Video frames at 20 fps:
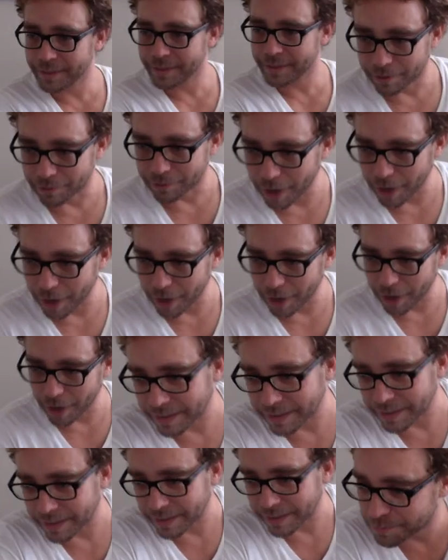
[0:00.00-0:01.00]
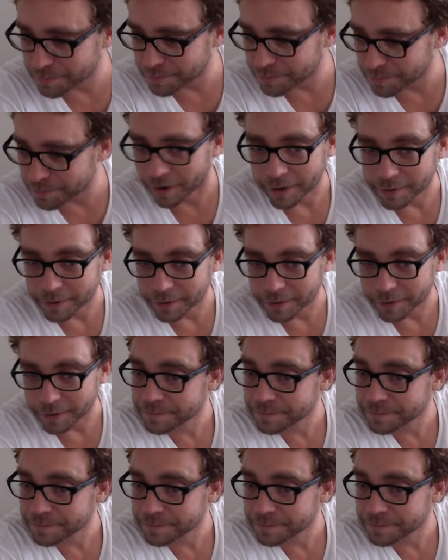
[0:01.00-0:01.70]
Robert Vasquez, moving on.